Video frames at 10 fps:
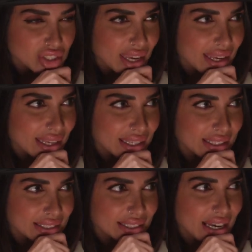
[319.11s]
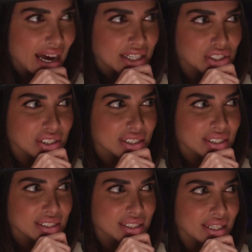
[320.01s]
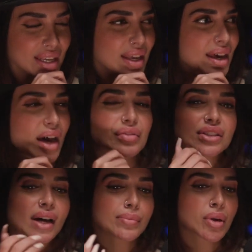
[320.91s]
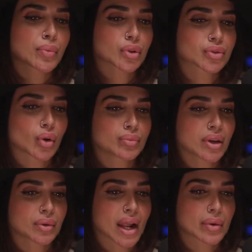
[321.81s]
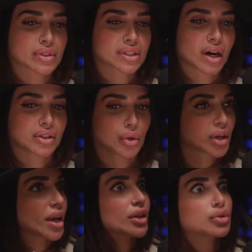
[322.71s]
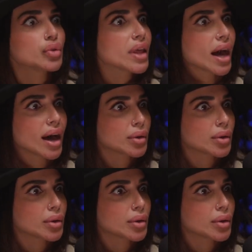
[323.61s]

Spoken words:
And I just, every time people told me when I was young, you cannot do that.